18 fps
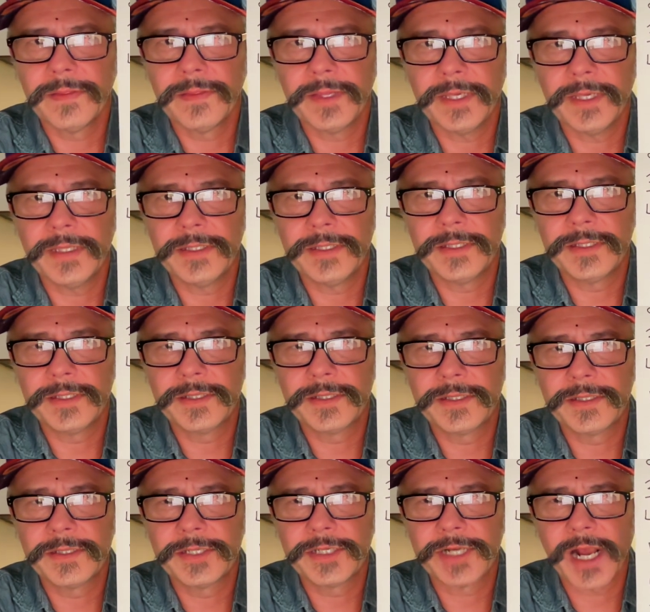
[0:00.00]
the
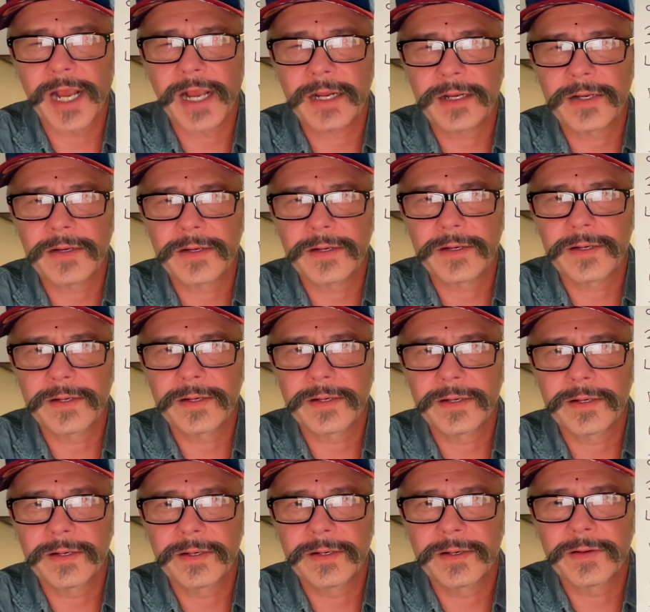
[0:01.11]
chakra
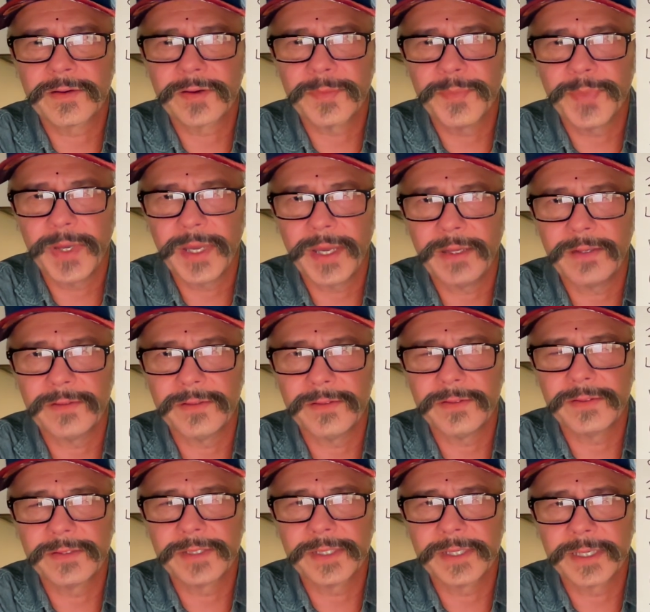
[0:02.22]

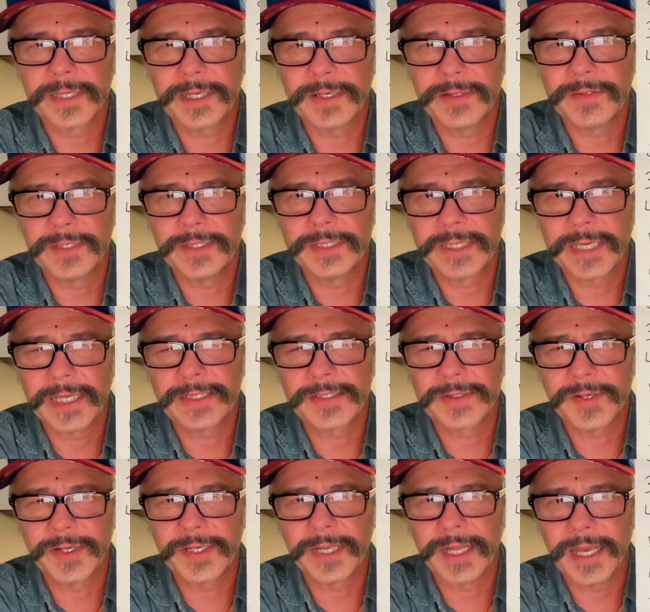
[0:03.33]
petals encode the
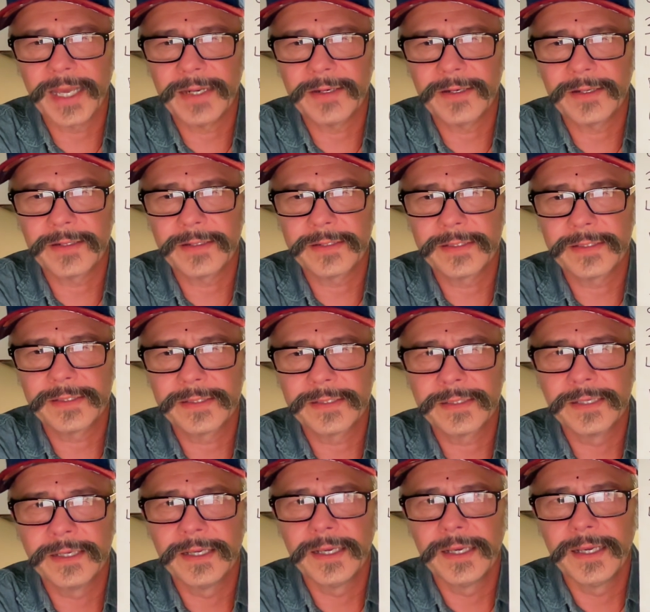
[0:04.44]
Sanskrit letters,
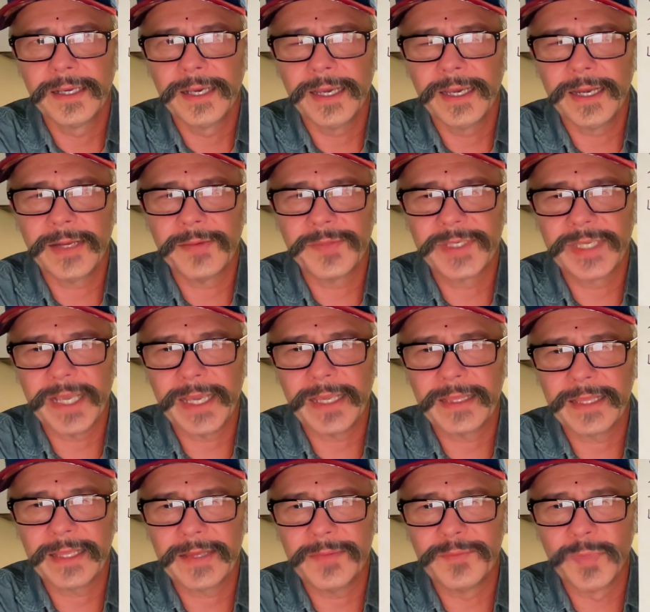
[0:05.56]
and I'm saying
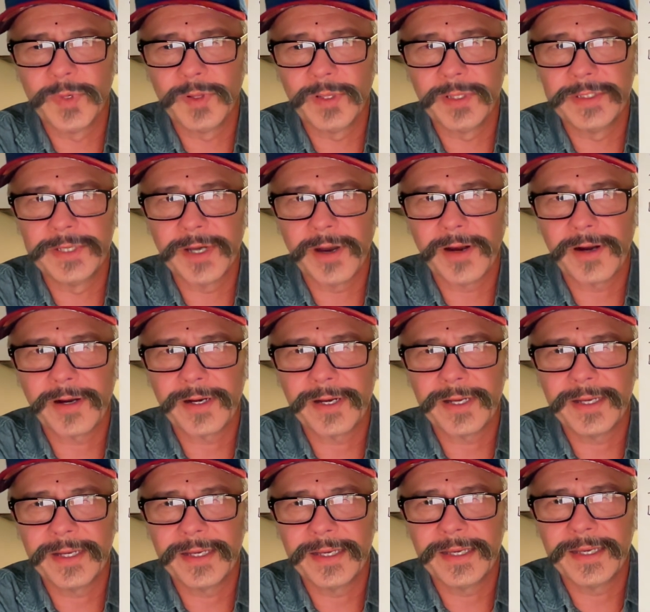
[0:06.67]
that
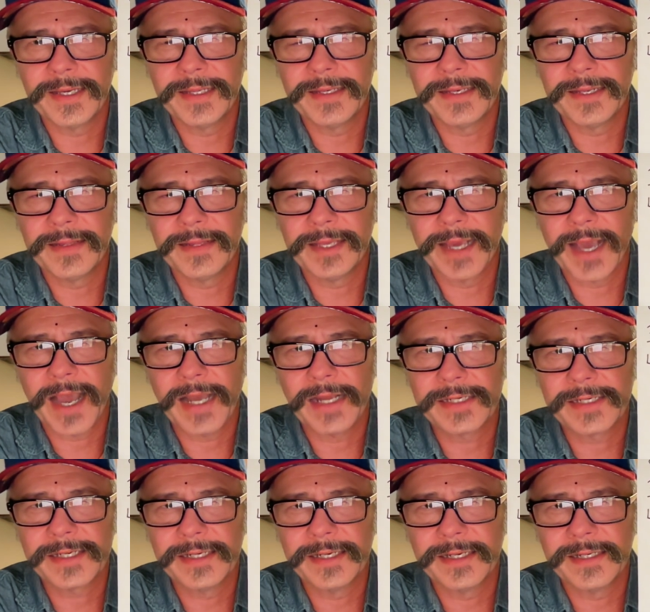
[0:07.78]
Muladhara and the
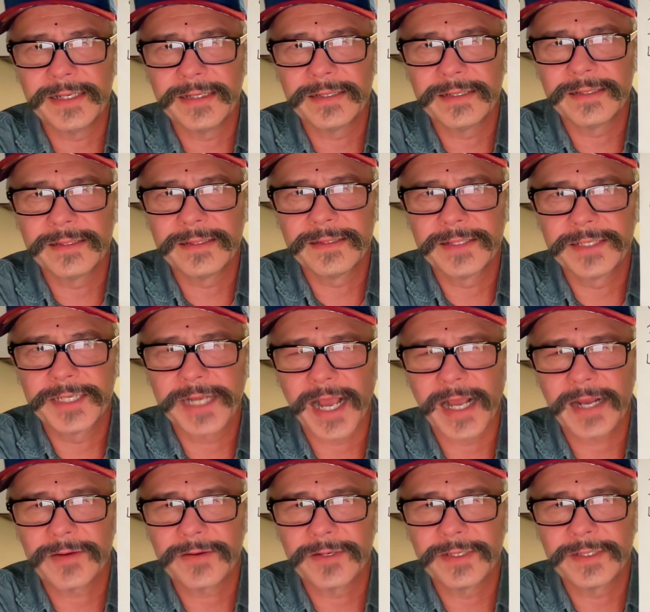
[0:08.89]
Ajna
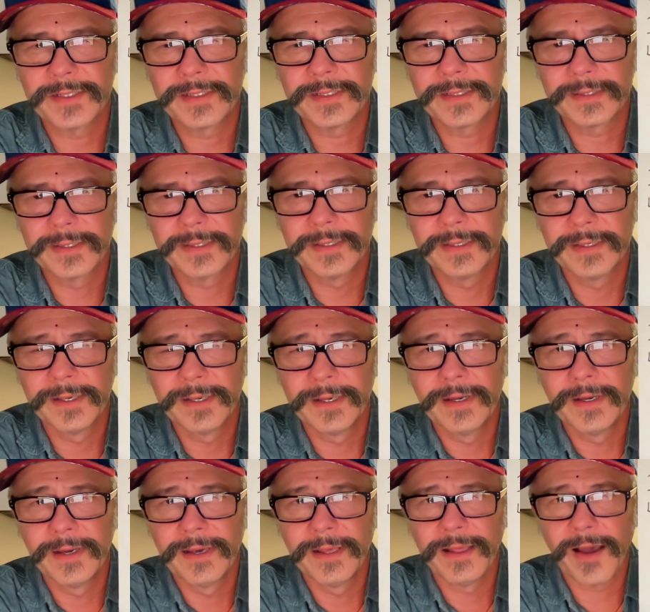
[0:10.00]
chakras
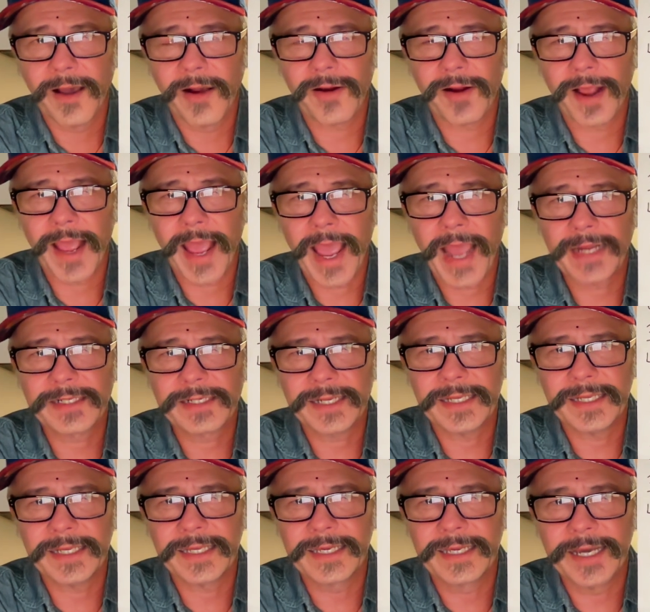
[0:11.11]
are
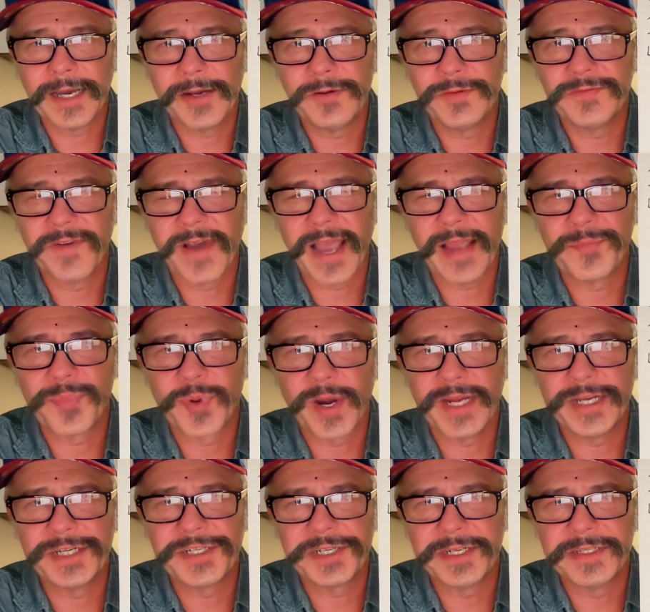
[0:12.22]
actually encode
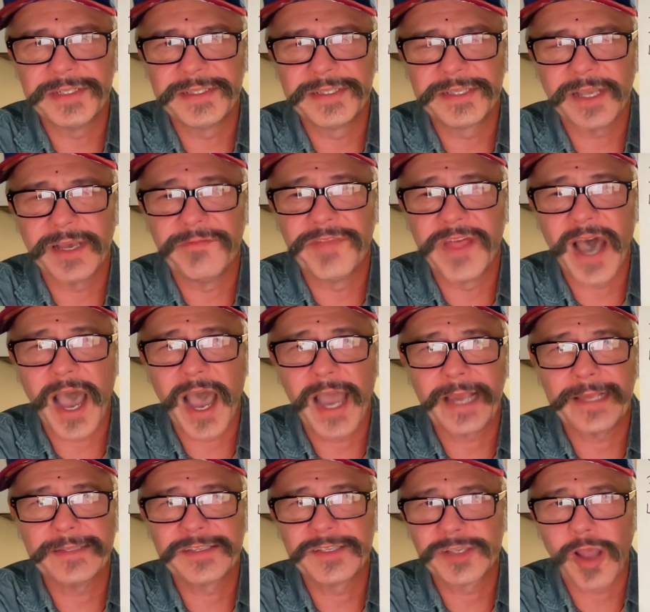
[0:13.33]
vibrations of the
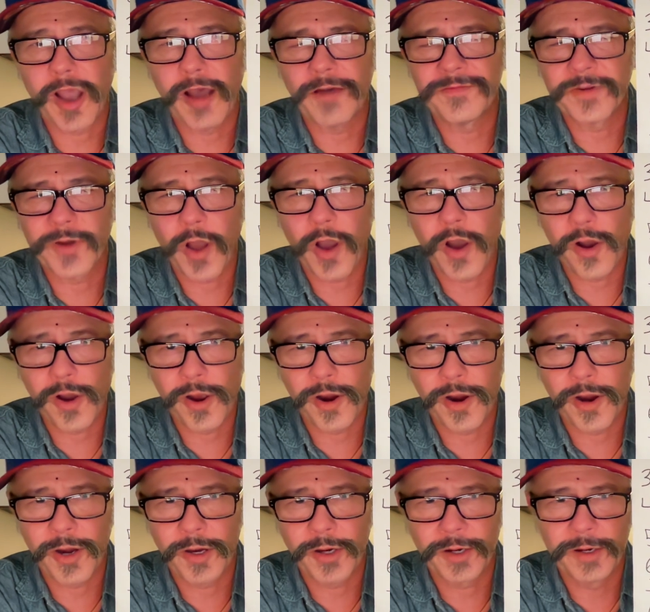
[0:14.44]
Ein Sof
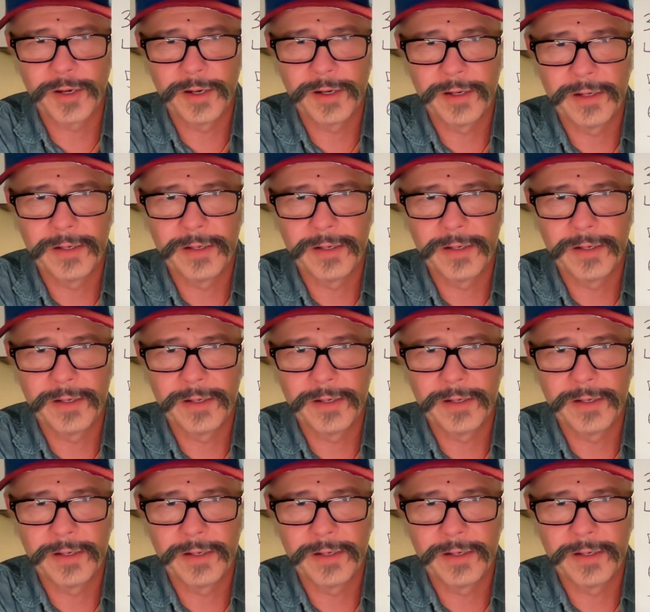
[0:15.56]
R